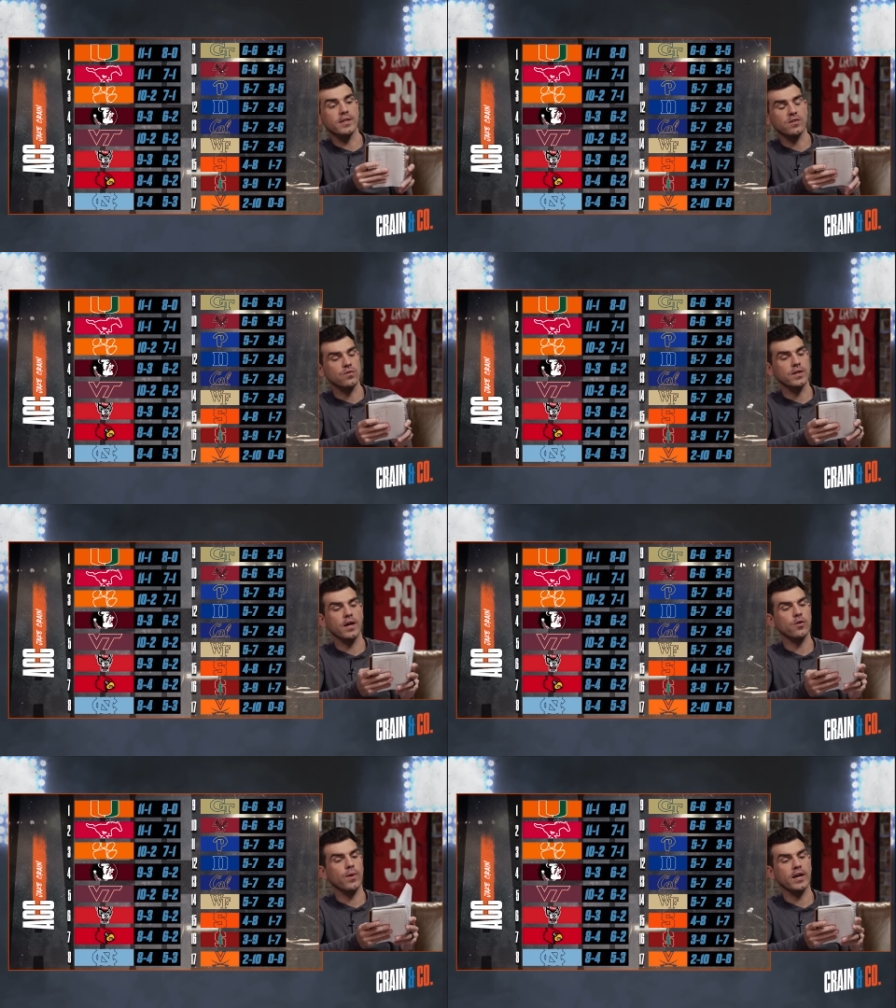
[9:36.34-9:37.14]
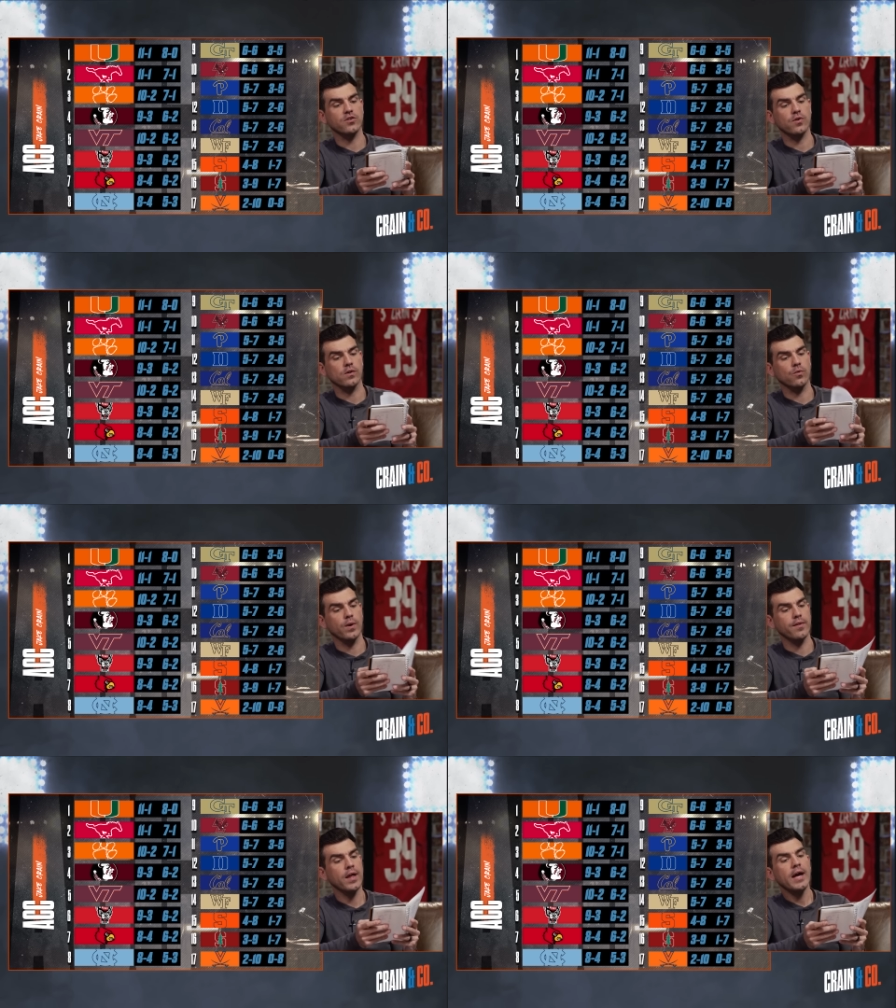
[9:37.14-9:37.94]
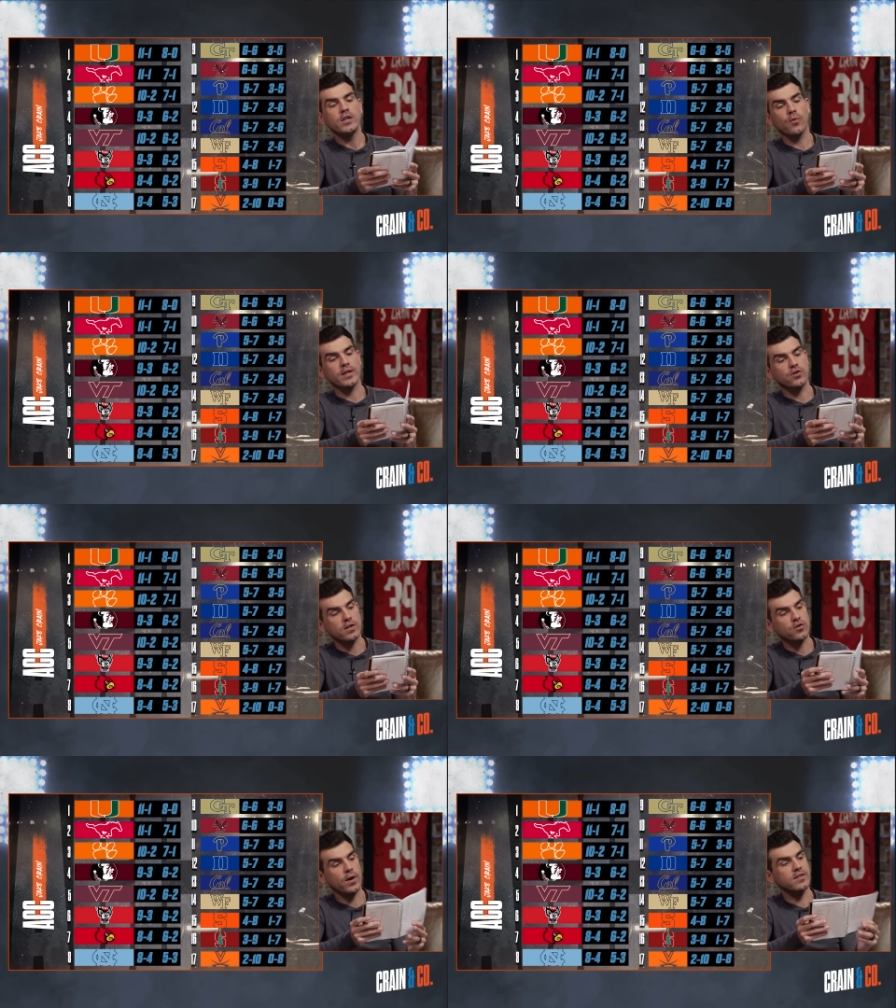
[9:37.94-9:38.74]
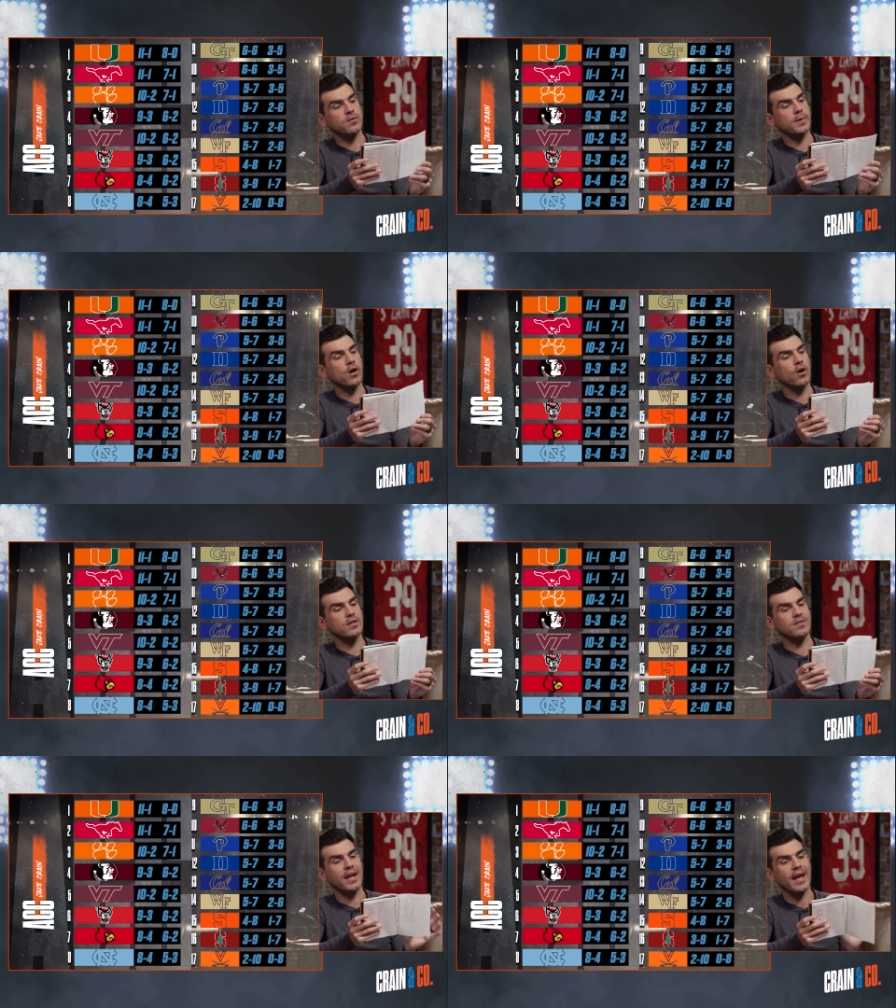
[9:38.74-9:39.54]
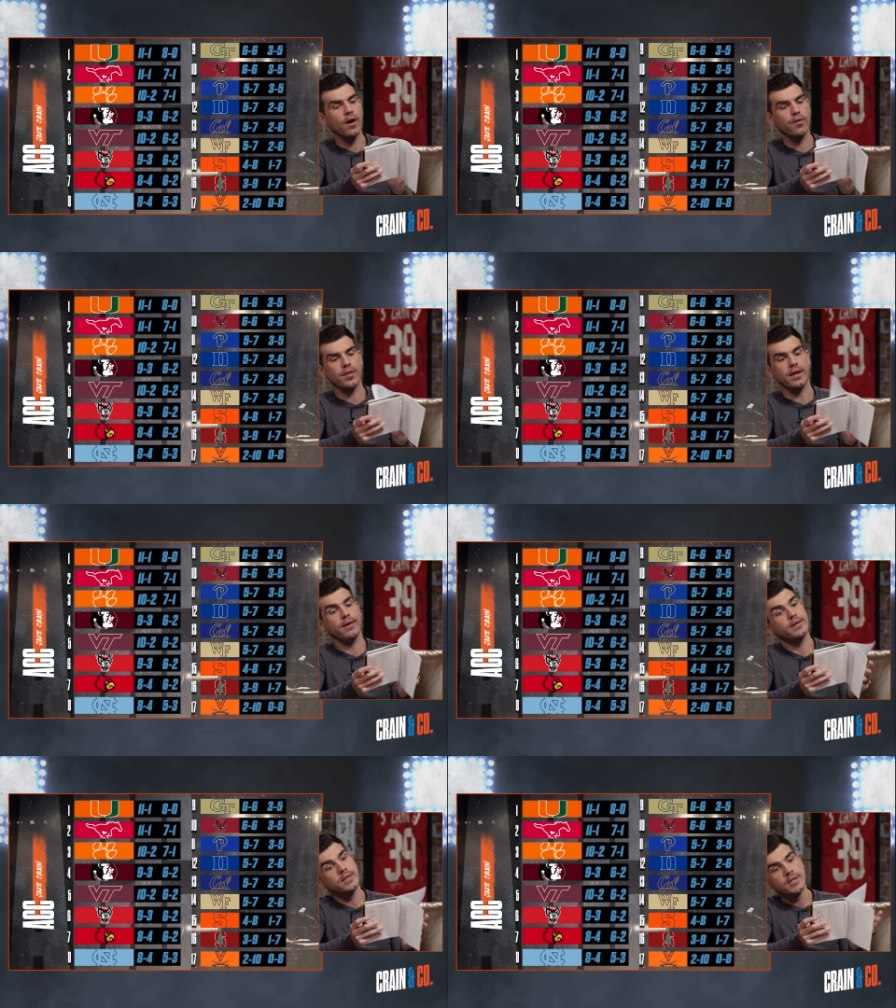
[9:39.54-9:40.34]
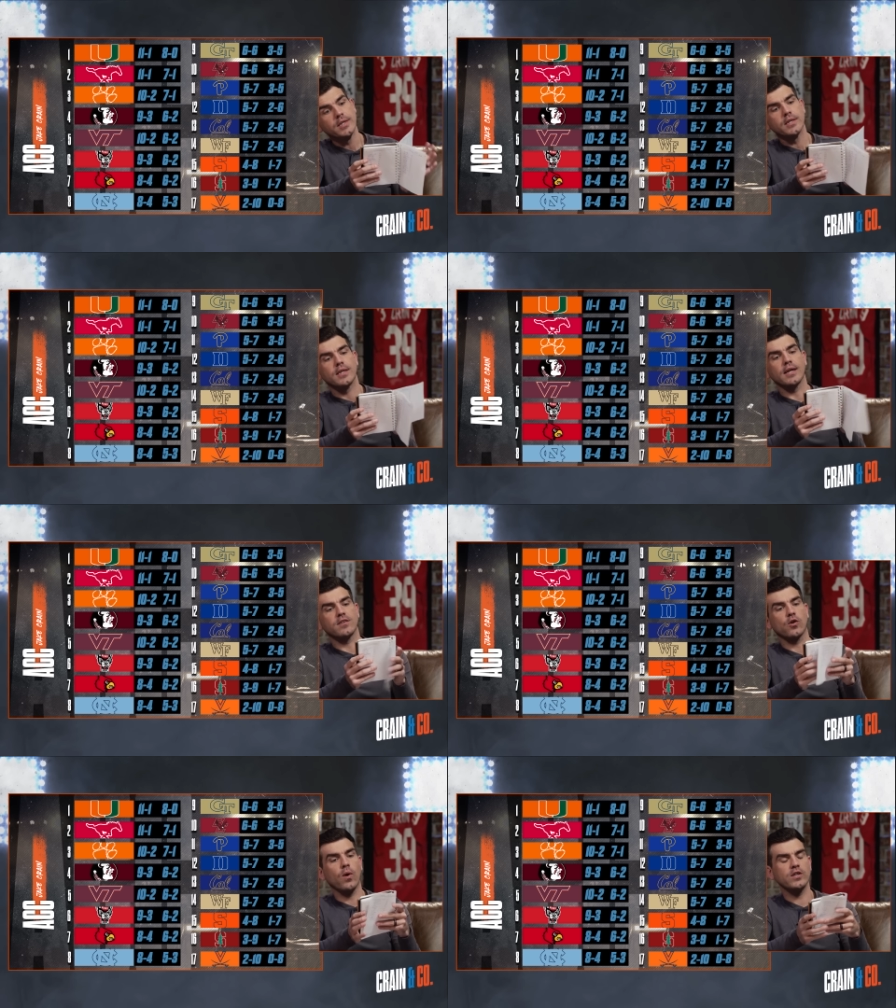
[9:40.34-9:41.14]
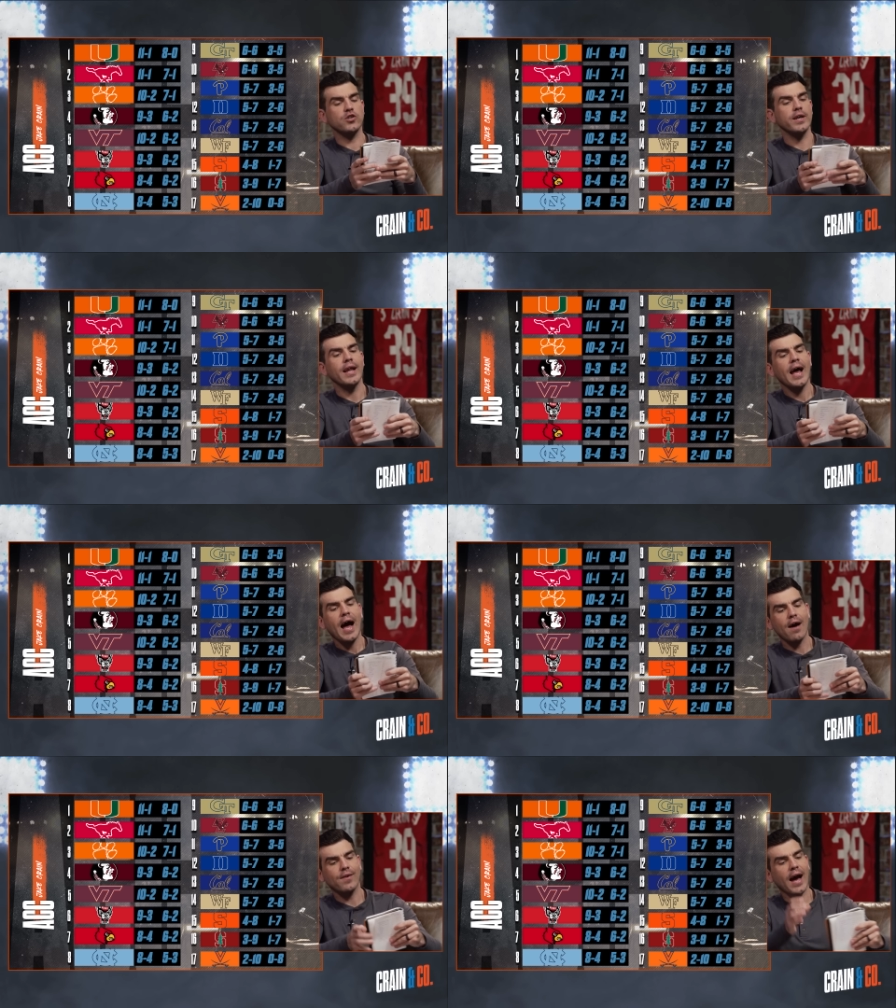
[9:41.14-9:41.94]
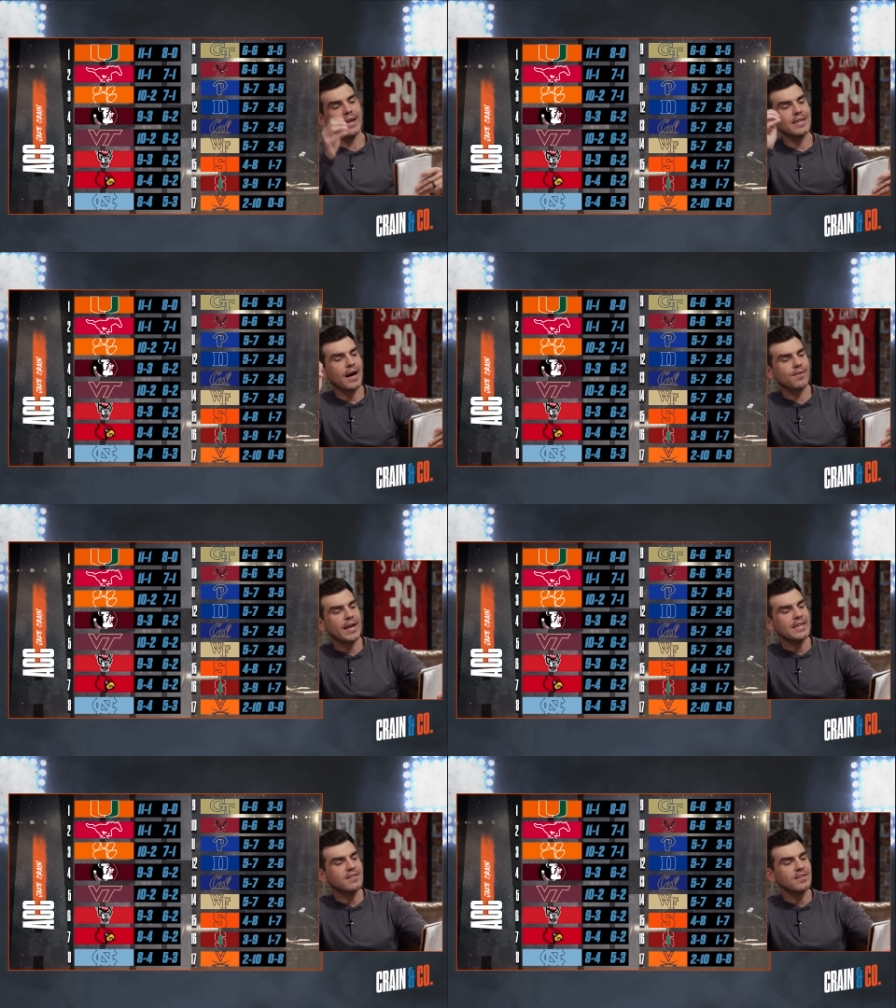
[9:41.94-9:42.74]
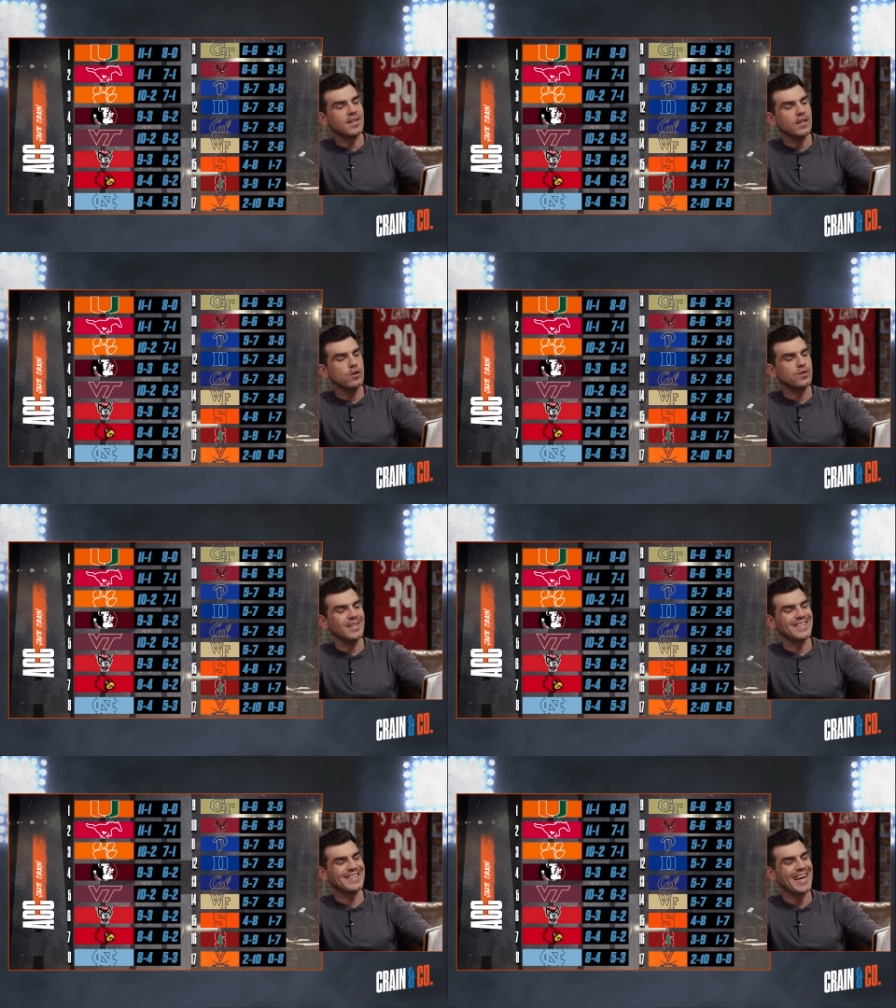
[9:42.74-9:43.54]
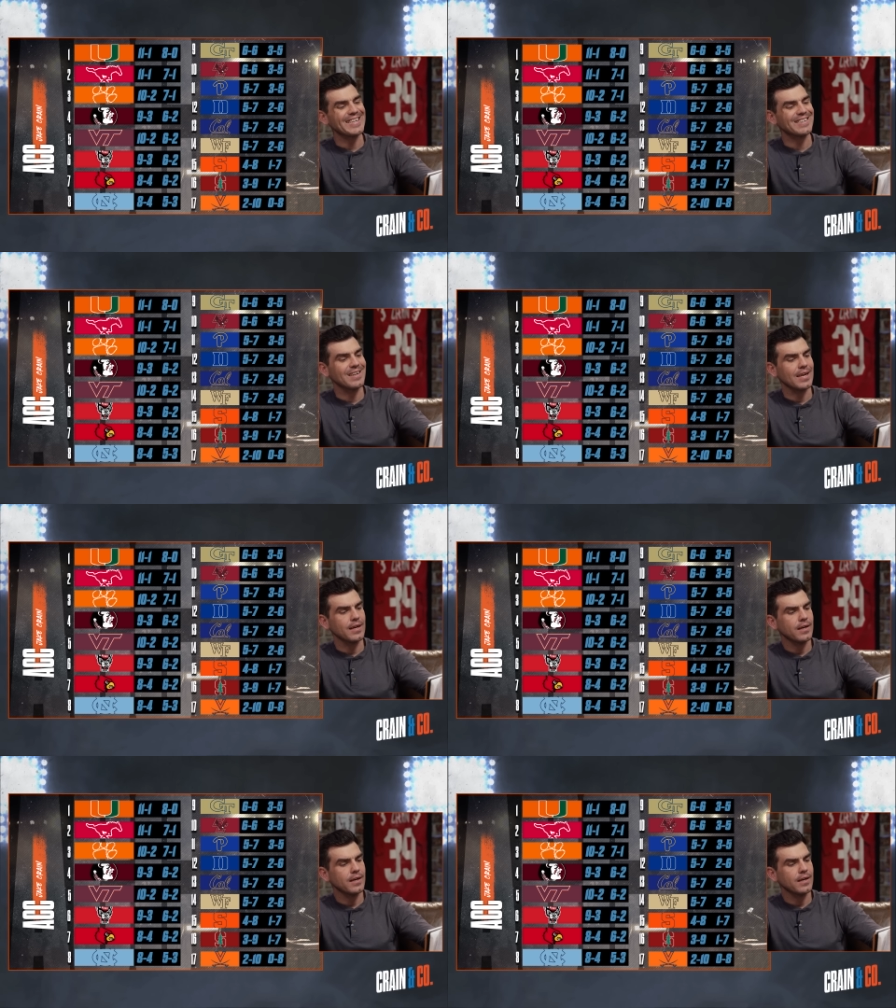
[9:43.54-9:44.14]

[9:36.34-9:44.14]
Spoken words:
This was another one I struggled with. Do I trust Grayson McCall to stay healthy? That's a question. I've got NC State losing to Tennessee,